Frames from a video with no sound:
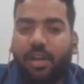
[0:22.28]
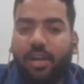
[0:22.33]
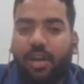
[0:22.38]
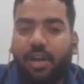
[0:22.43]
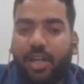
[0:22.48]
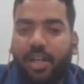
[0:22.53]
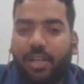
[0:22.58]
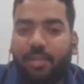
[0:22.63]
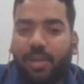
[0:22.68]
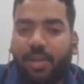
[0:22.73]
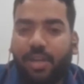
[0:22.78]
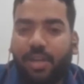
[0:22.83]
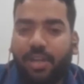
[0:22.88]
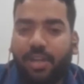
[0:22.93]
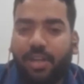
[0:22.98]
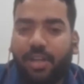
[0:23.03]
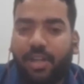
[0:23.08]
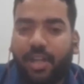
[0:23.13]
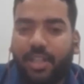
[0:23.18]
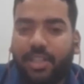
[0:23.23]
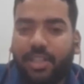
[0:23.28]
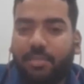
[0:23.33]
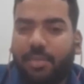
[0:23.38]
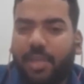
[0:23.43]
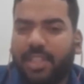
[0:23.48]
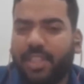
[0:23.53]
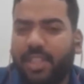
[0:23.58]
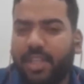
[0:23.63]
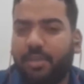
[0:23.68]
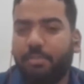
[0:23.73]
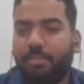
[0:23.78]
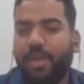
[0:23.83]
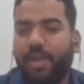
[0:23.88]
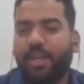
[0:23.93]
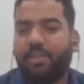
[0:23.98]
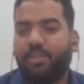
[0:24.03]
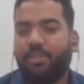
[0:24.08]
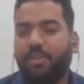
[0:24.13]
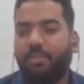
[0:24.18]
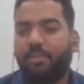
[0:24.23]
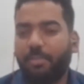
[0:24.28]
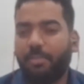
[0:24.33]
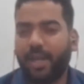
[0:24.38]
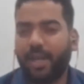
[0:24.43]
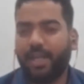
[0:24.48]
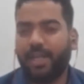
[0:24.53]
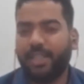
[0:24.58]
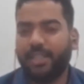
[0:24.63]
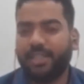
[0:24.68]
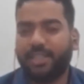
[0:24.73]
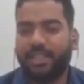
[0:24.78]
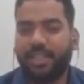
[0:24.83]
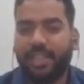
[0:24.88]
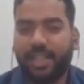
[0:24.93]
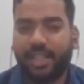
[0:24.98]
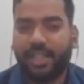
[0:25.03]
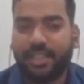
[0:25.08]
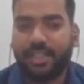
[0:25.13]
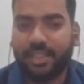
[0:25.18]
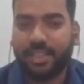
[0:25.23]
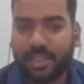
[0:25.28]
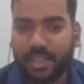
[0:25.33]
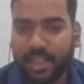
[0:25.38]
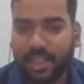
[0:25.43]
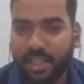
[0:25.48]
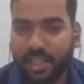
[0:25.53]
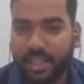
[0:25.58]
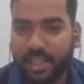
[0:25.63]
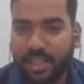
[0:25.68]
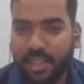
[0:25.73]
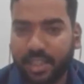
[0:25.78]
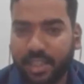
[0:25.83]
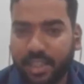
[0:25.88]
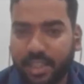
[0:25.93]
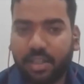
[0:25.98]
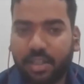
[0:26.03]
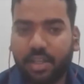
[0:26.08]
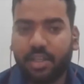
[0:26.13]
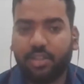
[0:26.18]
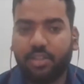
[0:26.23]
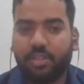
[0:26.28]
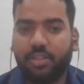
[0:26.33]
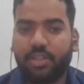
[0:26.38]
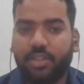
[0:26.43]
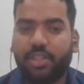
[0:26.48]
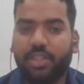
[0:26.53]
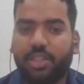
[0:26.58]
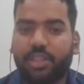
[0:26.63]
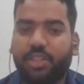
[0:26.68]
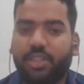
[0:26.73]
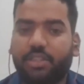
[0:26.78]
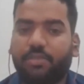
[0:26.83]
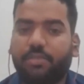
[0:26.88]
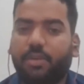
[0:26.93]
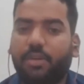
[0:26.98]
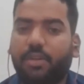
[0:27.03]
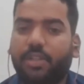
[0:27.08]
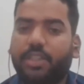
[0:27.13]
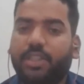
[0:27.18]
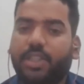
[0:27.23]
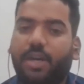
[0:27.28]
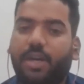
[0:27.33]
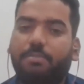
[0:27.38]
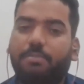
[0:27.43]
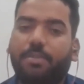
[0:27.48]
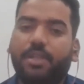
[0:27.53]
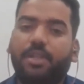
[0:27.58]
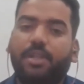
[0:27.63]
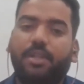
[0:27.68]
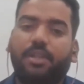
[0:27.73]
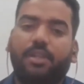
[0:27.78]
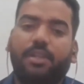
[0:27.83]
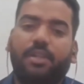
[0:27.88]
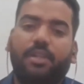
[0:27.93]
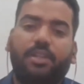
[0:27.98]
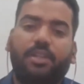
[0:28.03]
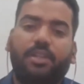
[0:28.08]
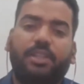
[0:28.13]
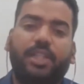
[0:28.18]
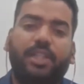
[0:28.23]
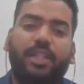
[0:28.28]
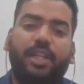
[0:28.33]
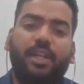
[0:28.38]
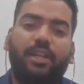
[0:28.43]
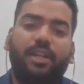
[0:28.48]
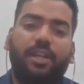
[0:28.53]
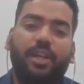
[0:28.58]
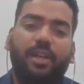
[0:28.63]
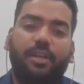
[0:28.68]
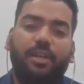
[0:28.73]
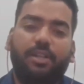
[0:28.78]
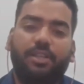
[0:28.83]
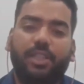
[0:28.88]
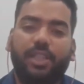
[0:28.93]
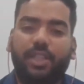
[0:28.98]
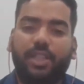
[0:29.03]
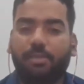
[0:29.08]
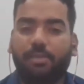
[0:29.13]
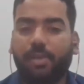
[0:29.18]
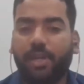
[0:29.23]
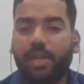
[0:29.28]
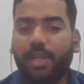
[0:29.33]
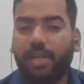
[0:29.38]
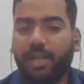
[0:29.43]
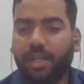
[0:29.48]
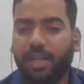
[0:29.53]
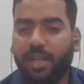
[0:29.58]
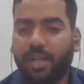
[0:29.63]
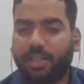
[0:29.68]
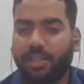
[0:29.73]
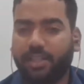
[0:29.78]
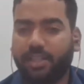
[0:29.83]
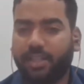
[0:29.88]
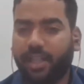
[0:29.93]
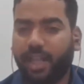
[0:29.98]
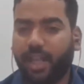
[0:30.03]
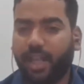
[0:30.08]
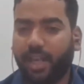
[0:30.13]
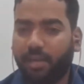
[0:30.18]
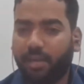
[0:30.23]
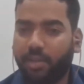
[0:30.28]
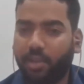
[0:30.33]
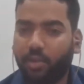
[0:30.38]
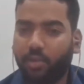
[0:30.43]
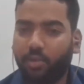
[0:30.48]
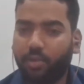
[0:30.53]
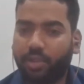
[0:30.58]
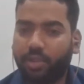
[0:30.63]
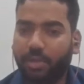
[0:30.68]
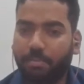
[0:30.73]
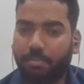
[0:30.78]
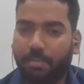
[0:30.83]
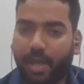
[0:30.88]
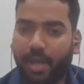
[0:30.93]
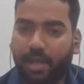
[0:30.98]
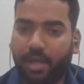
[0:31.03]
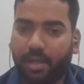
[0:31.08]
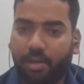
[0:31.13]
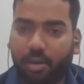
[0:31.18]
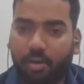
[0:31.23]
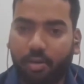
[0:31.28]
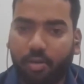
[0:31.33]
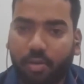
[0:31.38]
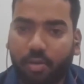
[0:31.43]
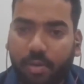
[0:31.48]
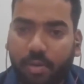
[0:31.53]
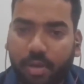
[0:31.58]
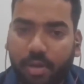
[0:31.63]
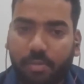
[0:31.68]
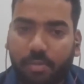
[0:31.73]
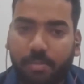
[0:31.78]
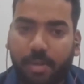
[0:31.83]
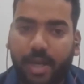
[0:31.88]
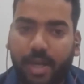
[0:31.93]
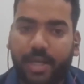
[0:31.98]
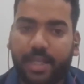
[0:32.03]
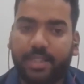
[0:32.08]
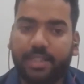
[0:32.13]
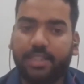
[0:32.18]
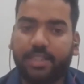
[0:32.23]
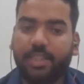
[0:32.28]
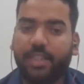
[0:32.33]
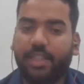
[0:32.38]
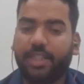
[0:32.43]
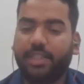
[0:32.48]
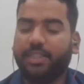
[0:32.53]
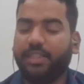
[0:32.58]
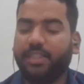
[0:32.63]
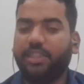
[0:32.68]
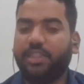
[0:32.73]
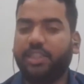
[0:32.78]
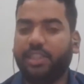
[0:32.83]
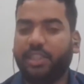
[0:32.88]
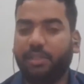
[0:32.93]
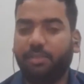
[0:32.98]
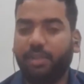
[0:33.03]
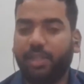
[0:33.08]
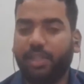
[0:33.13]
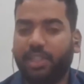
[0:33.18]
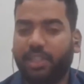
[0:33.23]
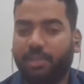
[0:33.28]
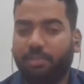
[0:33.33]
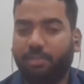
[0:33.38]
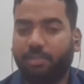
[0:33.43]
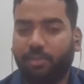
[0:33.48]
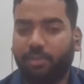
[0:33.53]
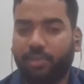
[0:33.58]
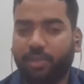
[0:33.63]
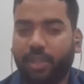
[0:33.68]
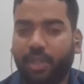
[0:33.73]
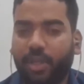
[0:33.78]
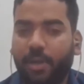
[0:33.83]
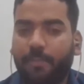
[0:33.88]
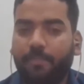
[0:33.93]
ultimately has a major impact on the pendency rates in the jurisdiction. For example, settlement rates can have a huge impact on overall pendency rates in civil disputes.